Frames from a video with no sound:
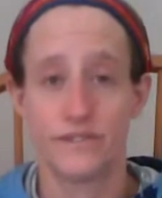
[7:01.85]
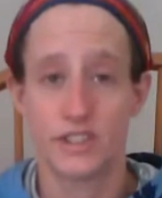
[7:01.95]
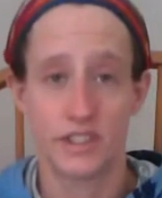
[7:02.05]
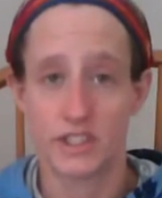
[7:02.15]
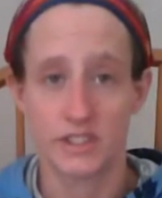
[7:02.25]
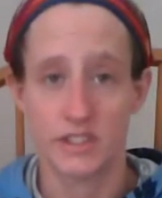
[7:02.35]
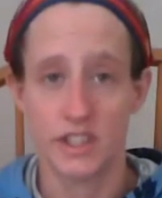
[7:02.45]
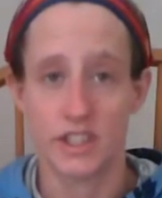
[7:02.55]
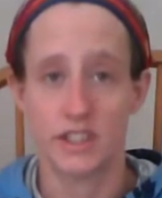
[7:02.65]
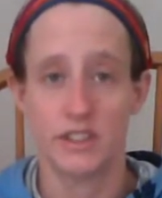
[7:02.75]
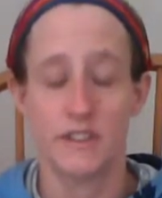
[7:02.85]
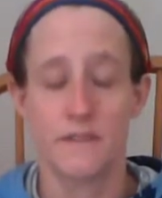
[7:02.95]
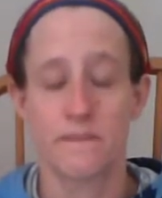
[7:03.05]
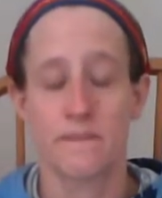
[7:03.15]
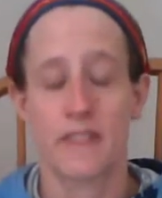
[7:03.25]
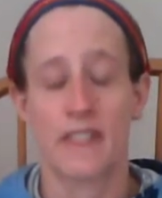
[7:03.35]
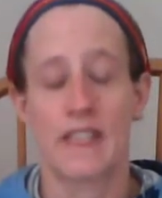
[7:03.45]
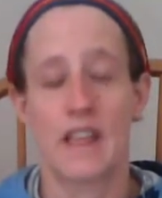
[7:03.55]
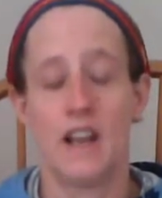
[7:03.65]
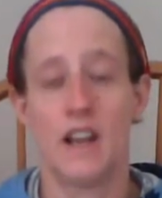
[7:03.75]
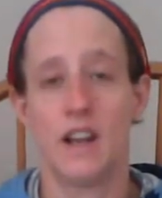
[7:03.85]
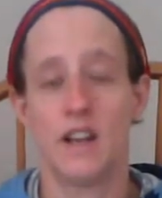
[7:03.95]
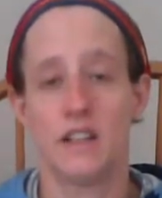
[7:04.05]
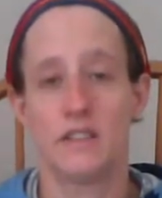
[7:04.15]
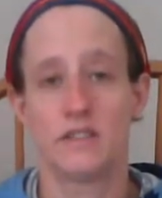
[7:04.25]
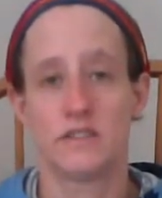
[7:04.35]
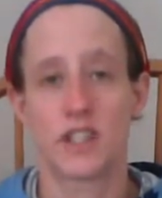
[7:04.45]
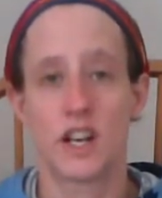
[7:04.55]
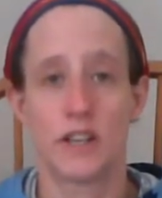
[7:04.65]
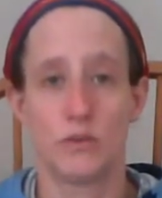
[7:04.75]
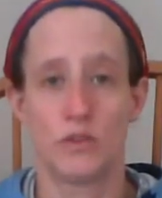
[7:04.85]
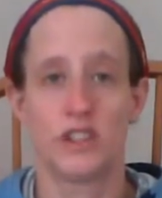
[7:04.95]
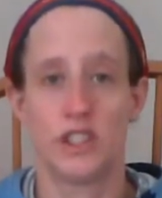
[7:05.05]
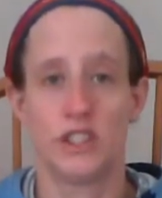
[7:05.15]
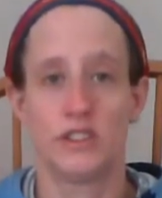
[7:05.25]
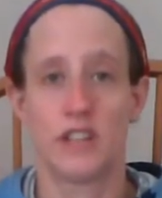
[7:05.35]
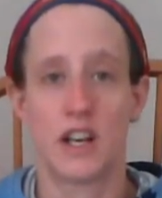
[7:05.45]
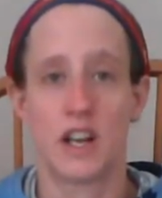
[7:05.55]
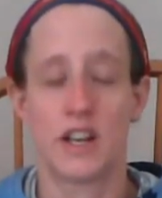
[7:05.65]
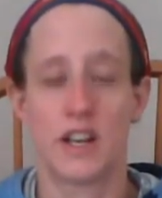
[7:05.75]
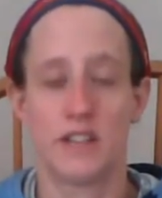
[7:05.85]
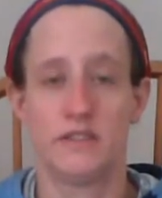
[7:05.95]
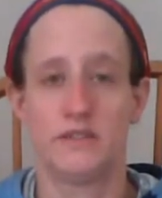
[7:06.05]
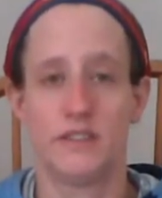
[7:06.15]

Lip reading: 16, and kind of wishing that I had